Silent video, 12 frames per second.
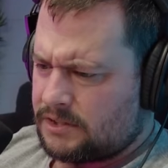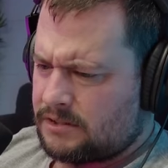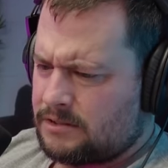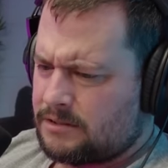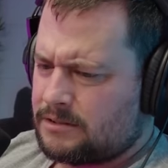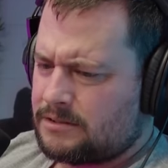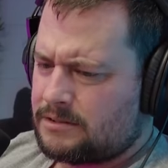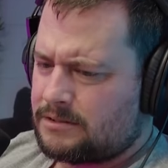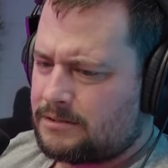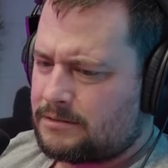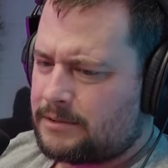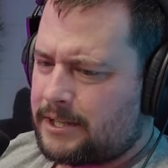Oh,
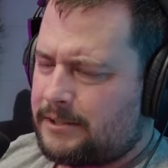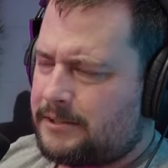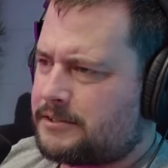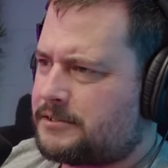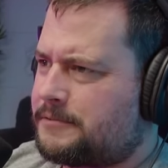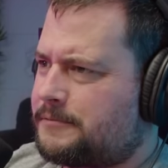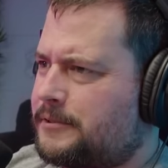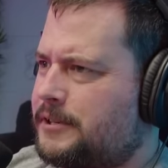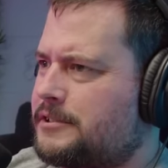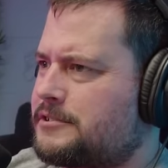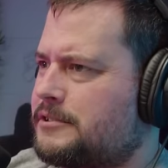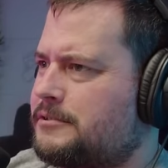rally is
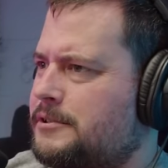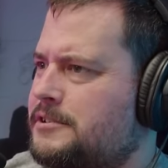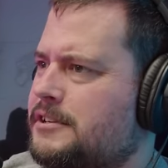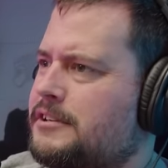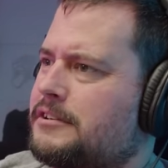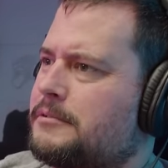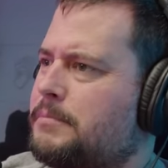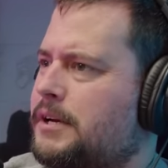French. It originated in